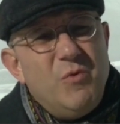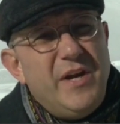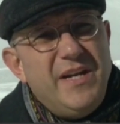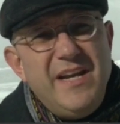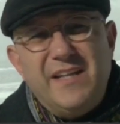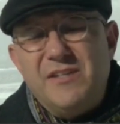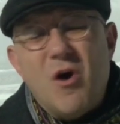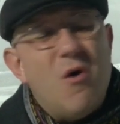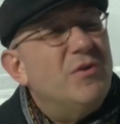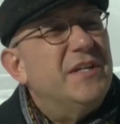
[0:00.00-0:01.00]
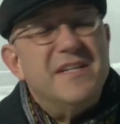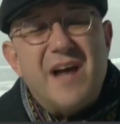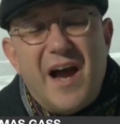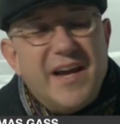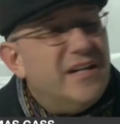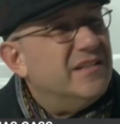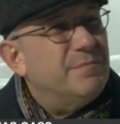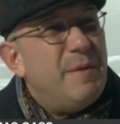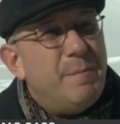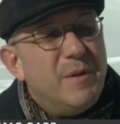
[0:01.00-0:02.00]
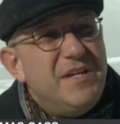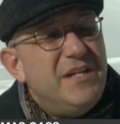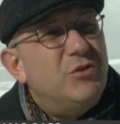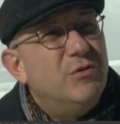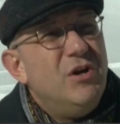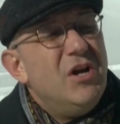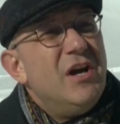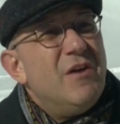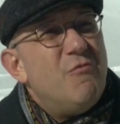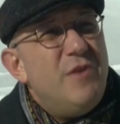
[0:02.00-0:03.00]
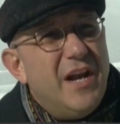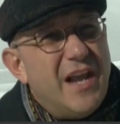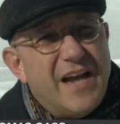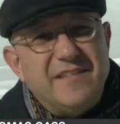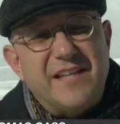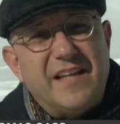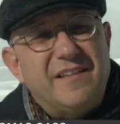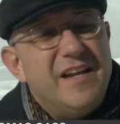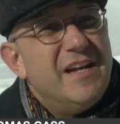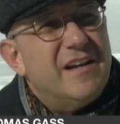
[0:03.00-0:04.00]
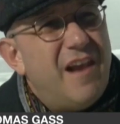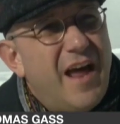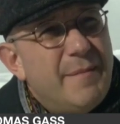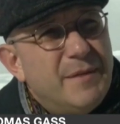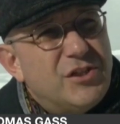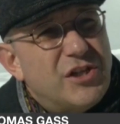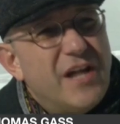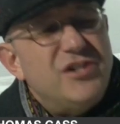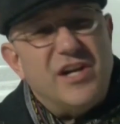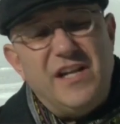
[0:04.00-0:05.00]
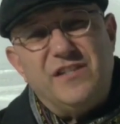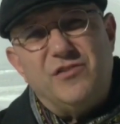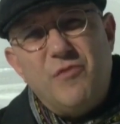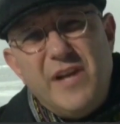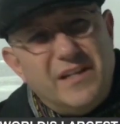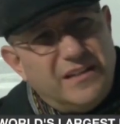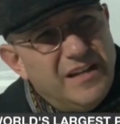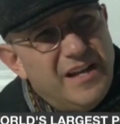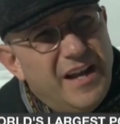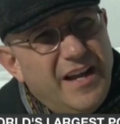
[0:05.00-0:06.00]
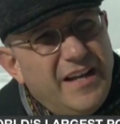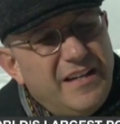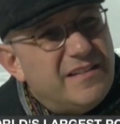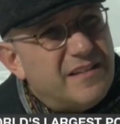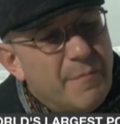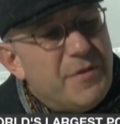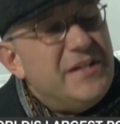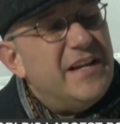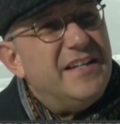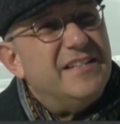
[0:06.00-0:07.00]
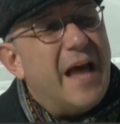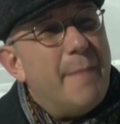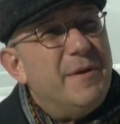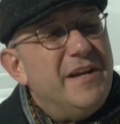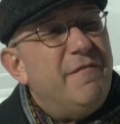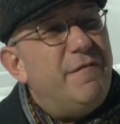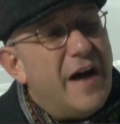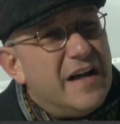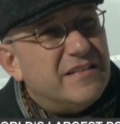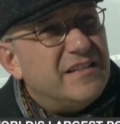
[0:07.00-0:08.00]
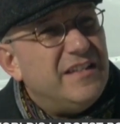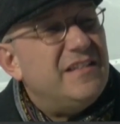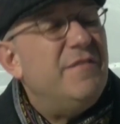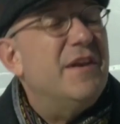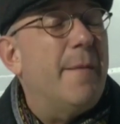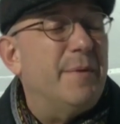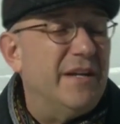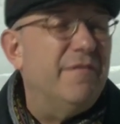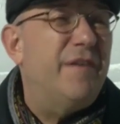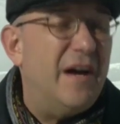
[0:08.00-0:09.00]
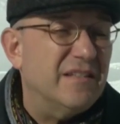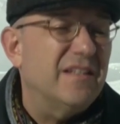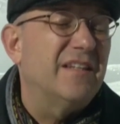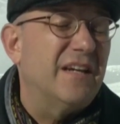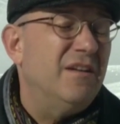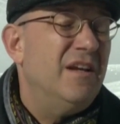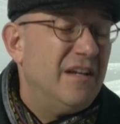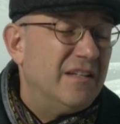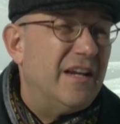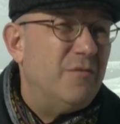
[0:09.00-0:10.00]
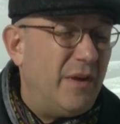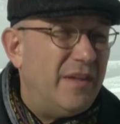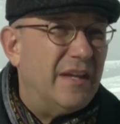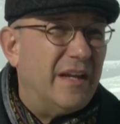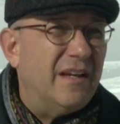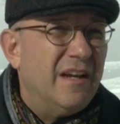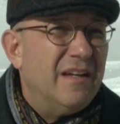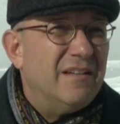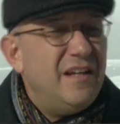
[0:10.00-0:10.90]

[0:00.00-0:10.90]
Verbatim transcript: We need no deniers. People need to realize that climate change is real. It is something that is happening fast, is even happening faster than, than we think.